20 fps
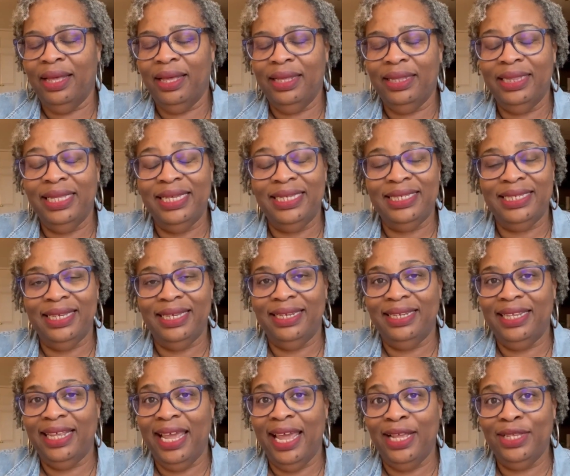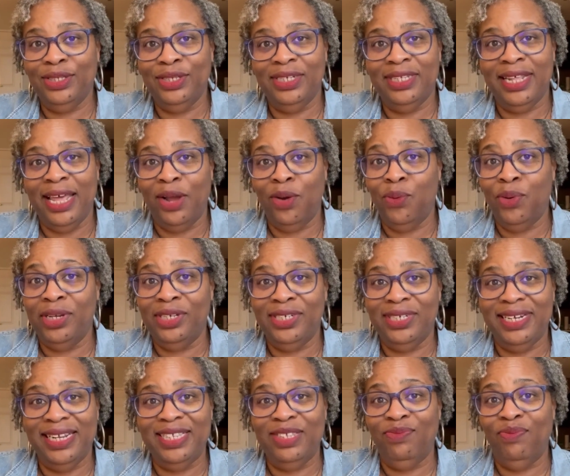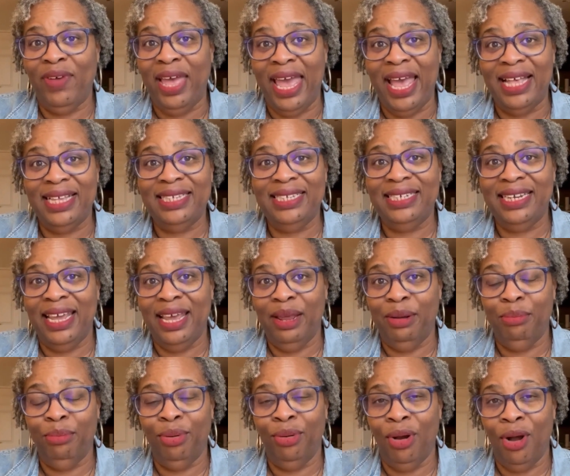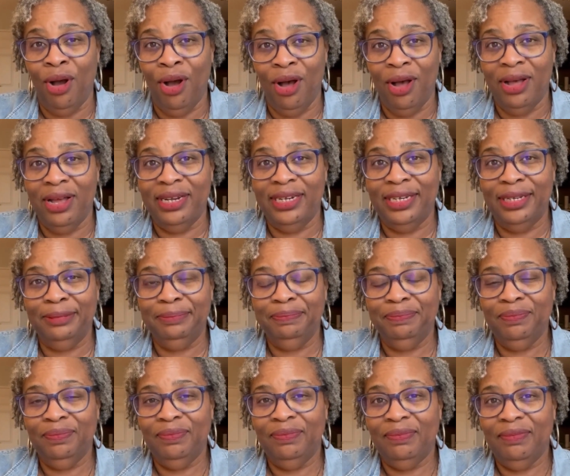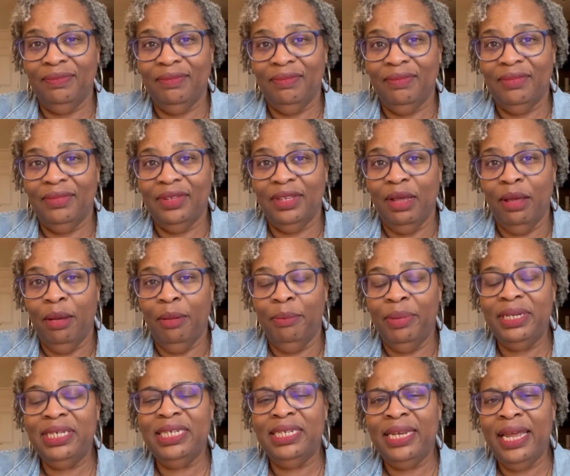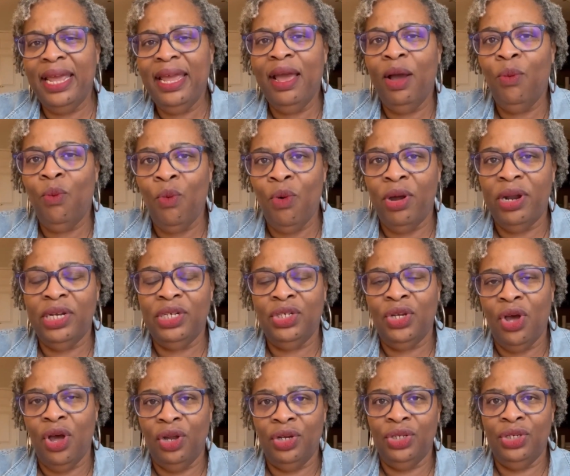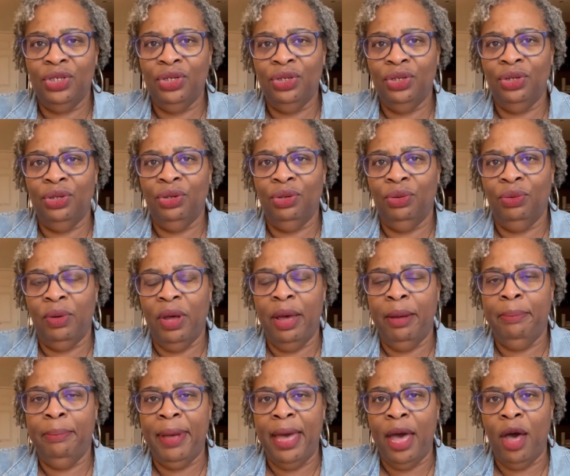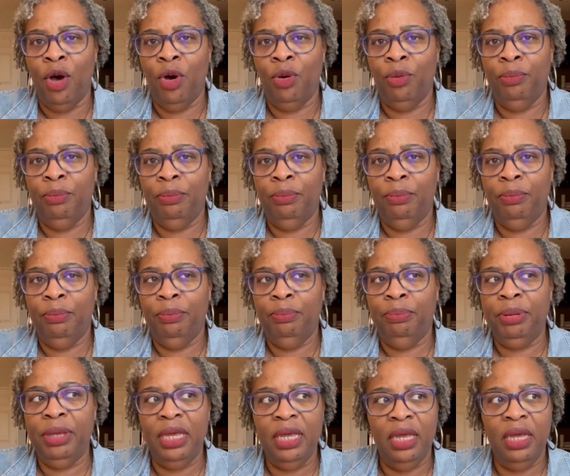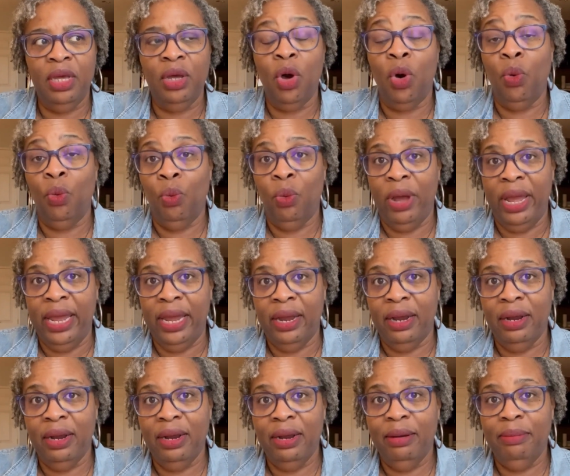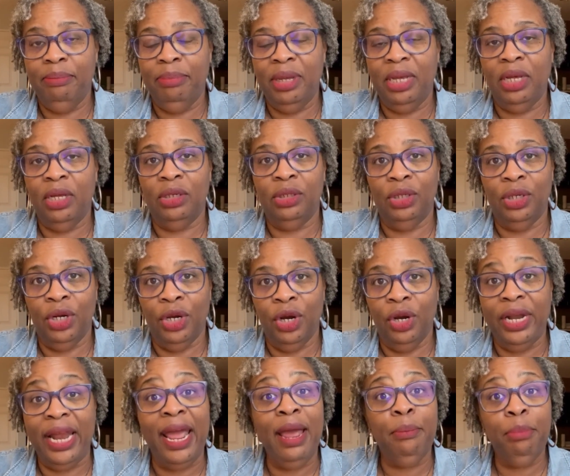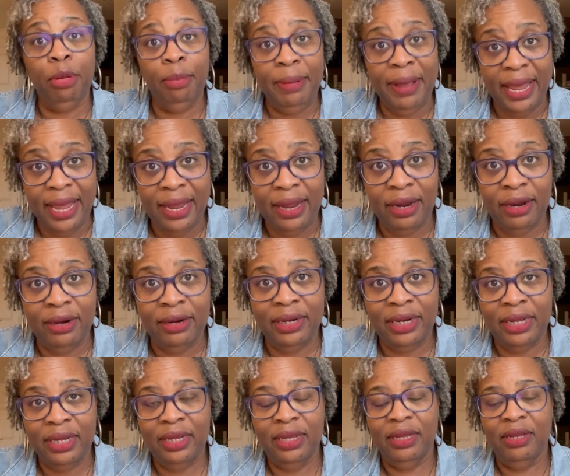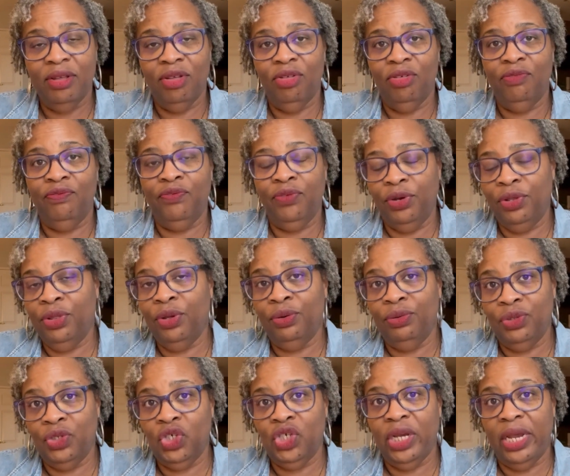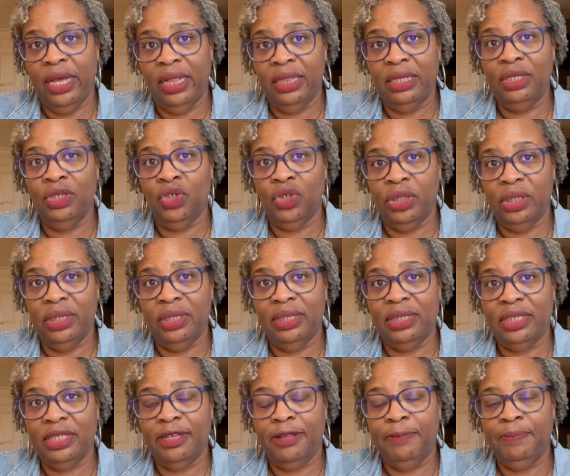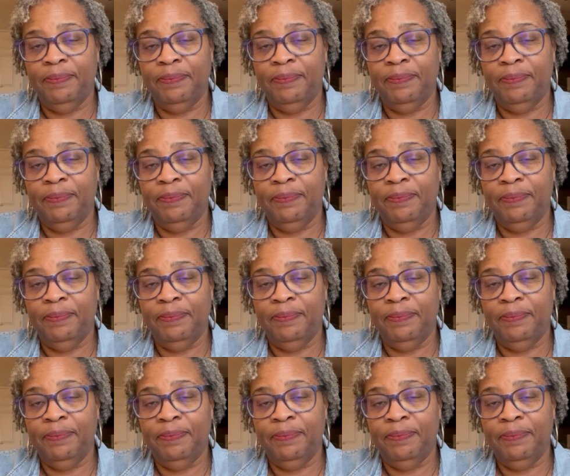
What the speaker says: Listen, the answer to that question is vast and broad. But today I want to talk to you about being aware, being alert, and prepared for those challenges.